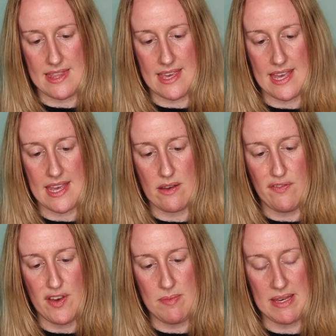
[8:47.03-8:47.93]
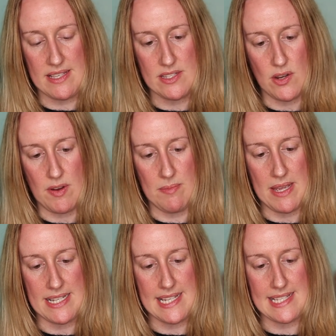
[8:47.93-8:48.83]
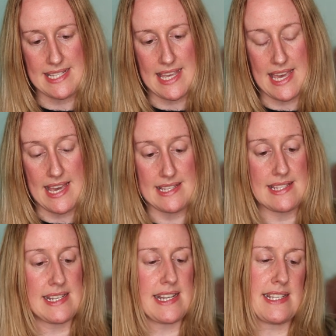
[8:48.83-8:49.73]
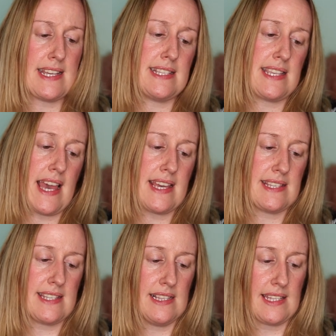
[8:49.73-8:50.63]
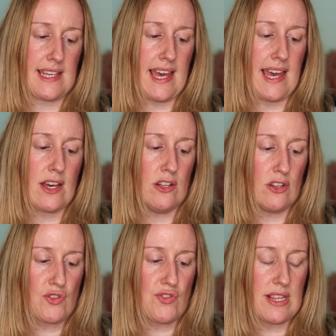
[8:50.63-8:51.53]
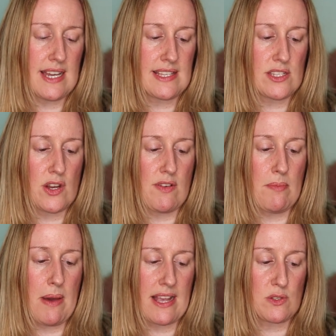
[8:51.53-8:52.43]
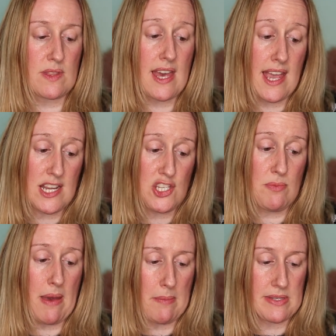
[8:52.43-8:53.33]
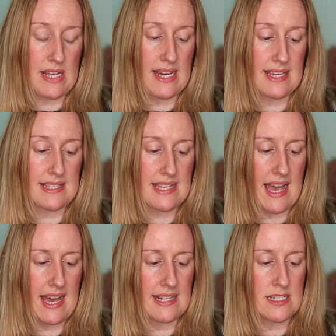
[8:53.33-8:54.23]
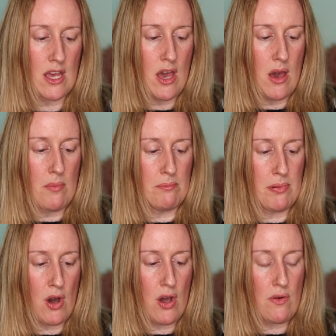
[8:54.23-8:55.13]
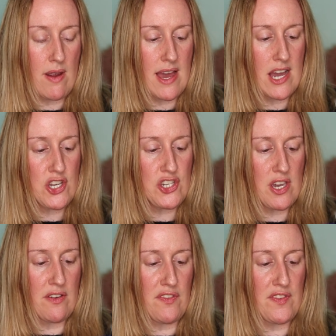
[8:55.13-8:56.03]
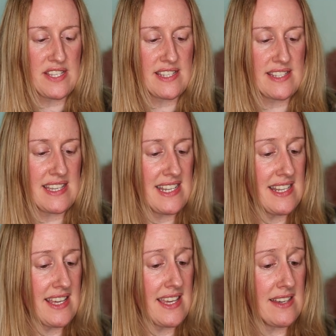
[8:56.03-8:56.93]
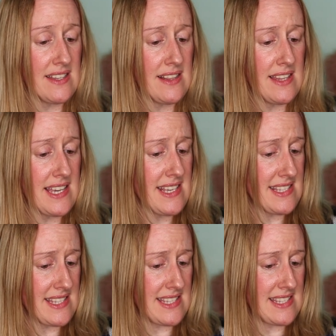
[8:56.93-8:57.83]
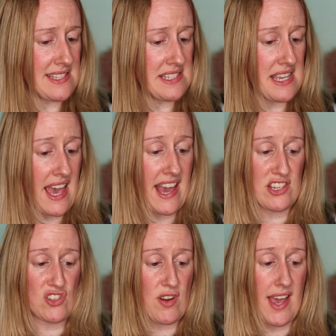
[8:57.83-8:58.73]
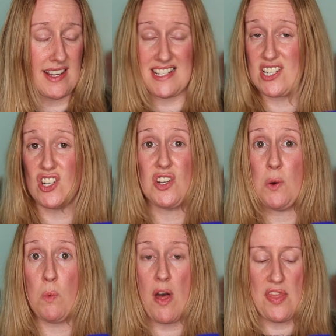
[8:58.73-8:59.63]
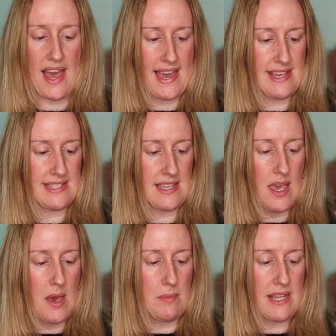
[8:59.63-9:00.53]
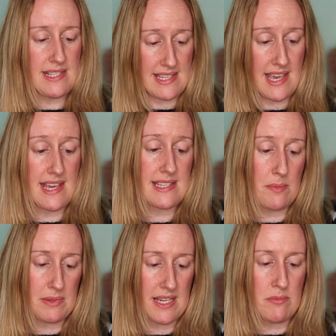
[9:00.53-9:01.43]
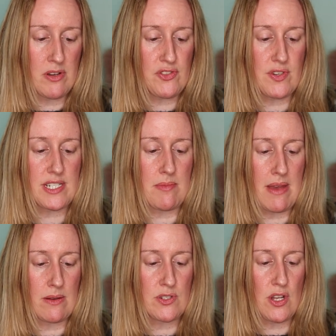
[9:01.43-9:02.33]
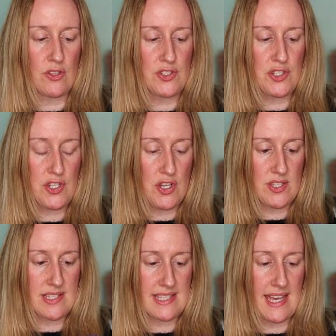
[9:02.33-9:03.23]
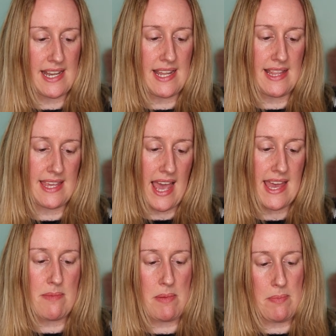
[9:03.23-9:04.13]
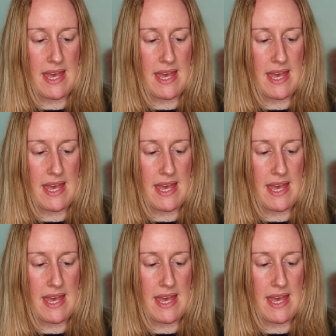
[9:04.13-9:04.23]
the firming serum, and it says that it is a silky ultralight serum packed with energy peptides and borage officinalis extract. Don't know what that is, but it says apply a moderate amount onto toned skin in the AM and